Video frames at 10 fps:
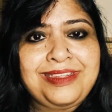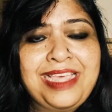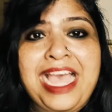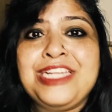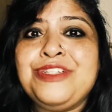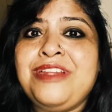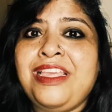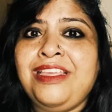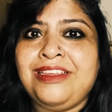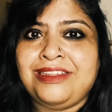And
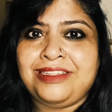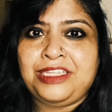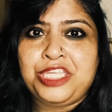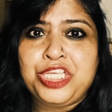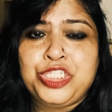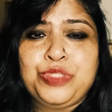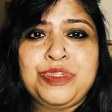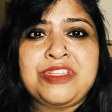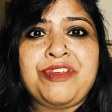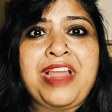today, she was
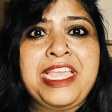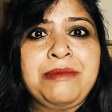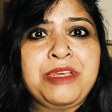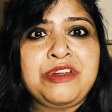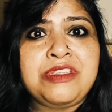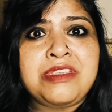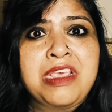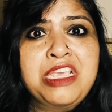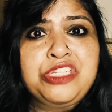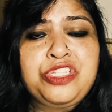crying because
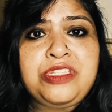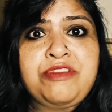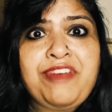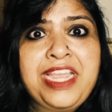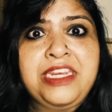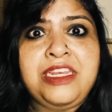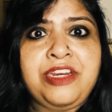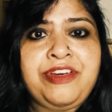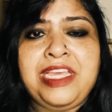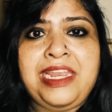she's finally
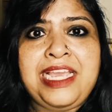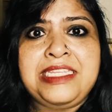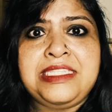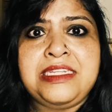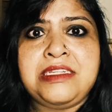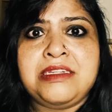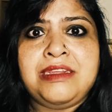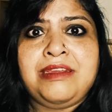realized that,